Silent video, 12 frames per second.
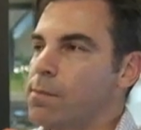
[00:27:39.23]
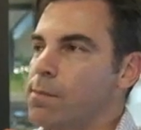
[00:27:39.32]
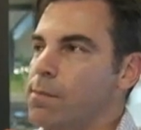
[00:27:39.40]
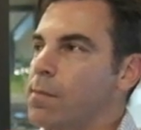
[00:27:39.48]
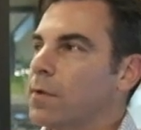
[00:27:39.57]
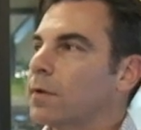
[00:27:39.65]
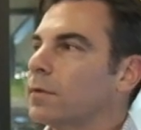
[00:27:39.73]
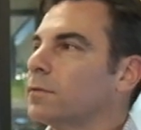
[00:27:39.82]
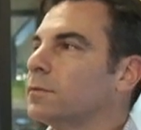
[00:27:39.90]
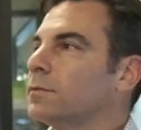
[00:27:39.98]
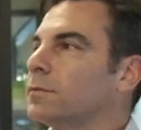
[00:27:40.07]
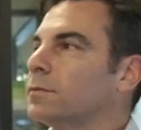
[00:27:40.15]

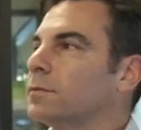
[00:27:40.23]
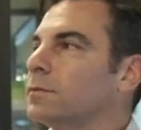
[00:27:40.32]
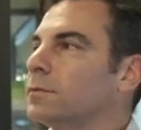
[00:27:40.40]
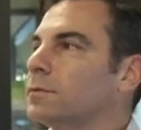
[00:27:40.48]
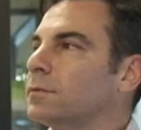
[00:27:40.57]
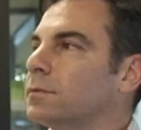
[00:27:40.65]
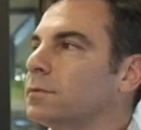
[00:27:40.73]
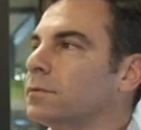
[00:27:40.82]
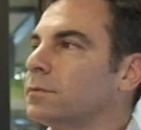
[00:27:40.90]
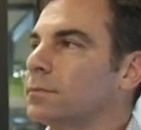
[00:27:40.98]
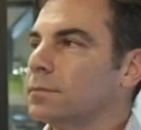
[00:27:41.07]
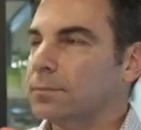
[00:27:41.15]

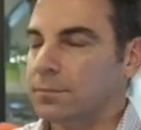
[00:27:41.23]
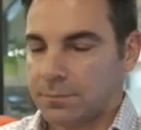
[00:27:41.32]
[no speech]